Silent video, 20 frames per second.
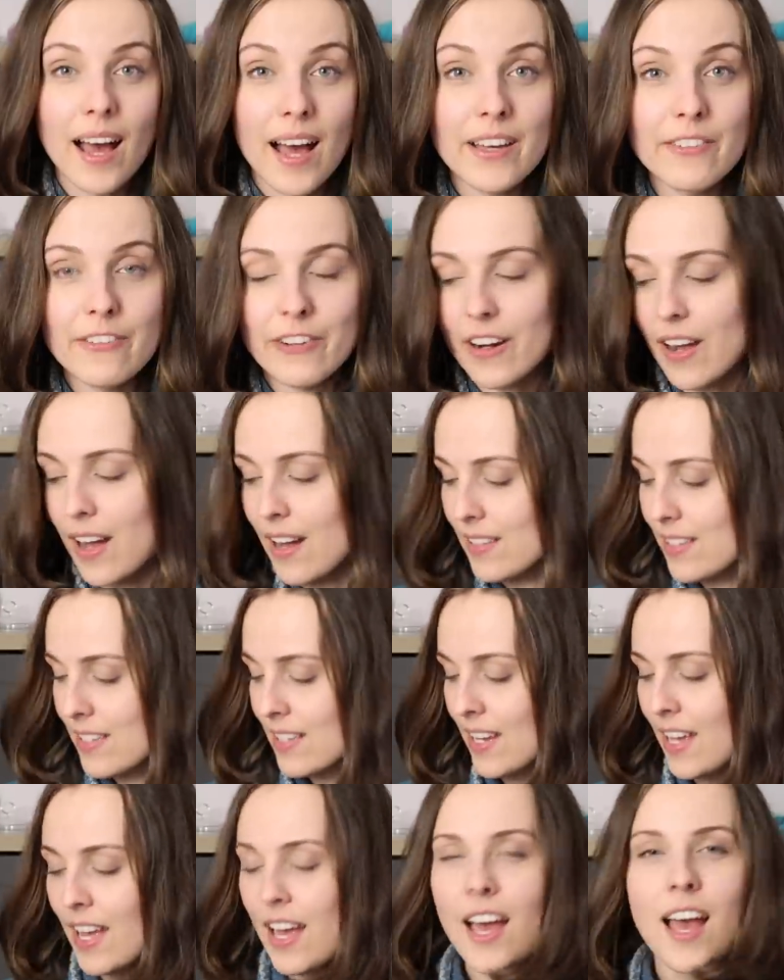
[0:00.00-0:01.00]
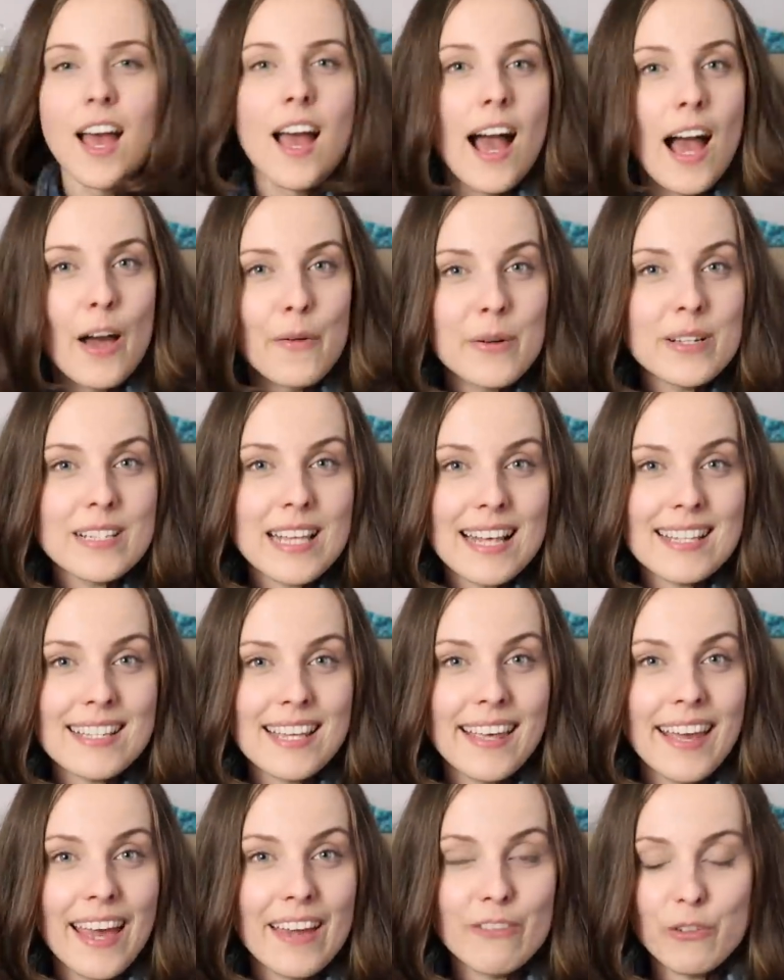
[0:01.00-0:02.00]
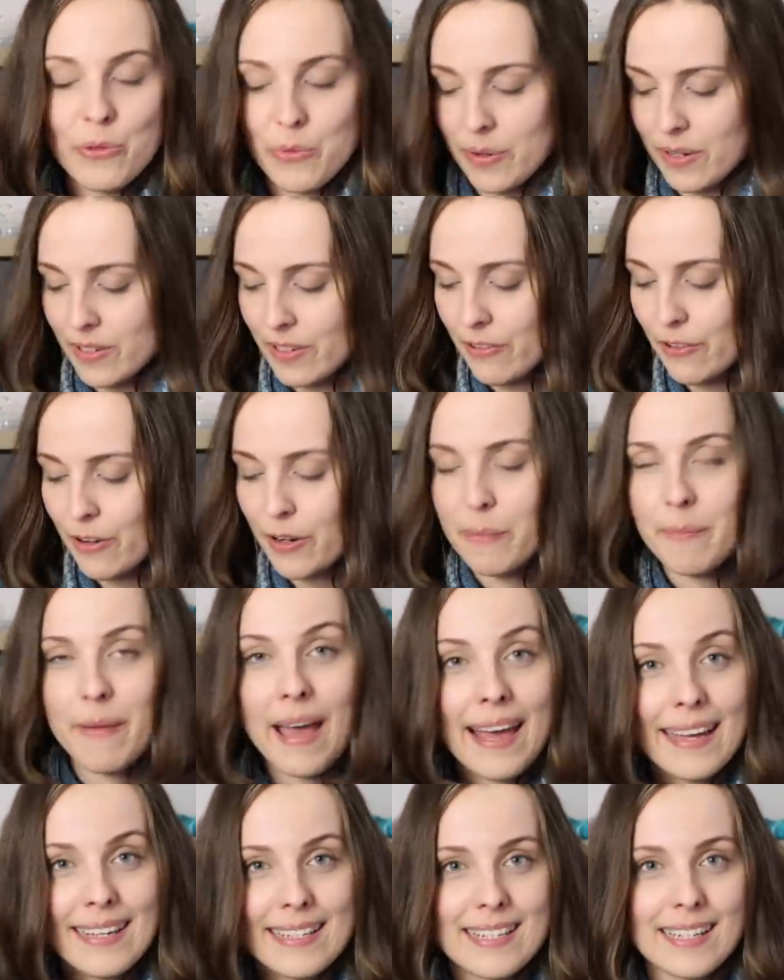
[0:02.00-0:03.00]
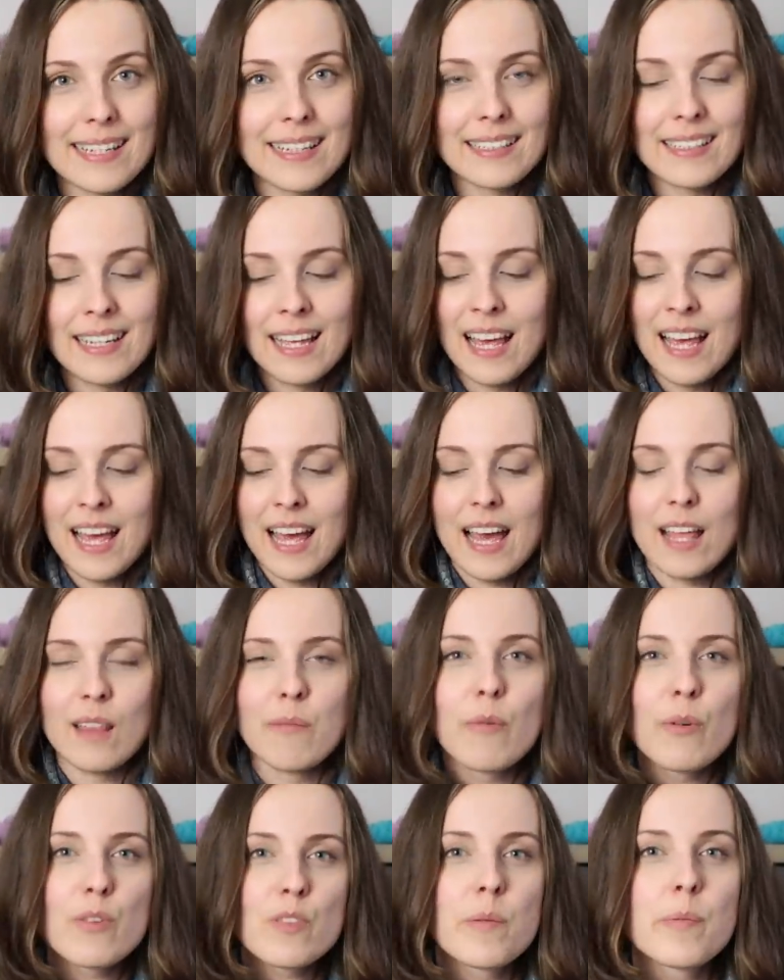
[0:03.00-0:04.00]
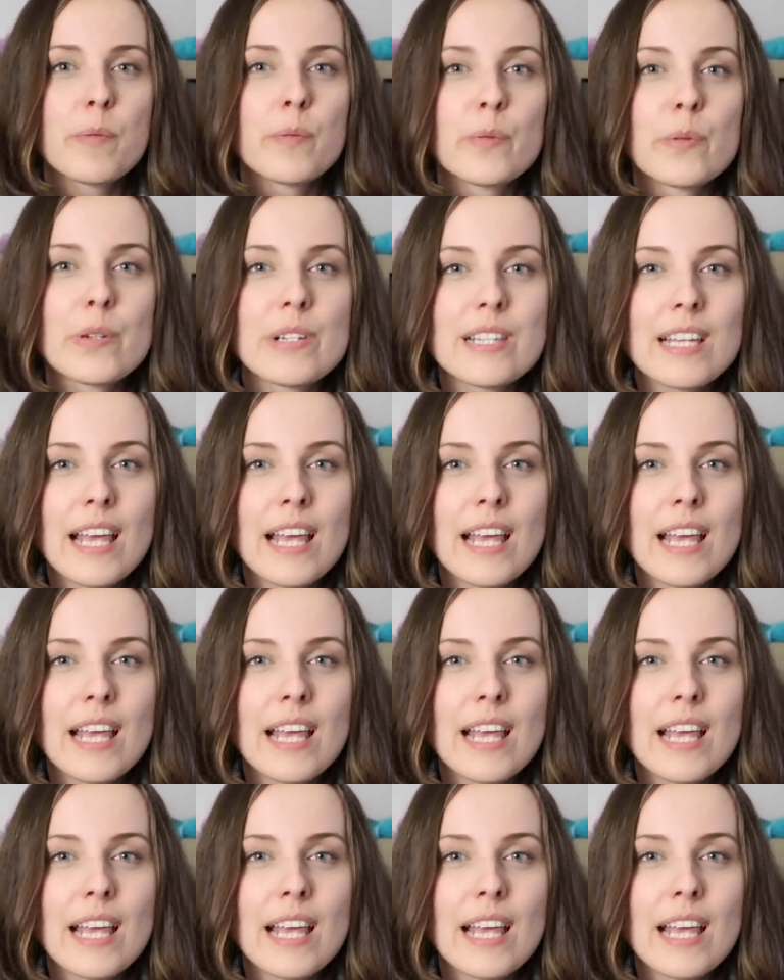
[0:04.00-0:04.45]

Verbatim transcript: I forgot. I was asking everyone for a magazine and most people were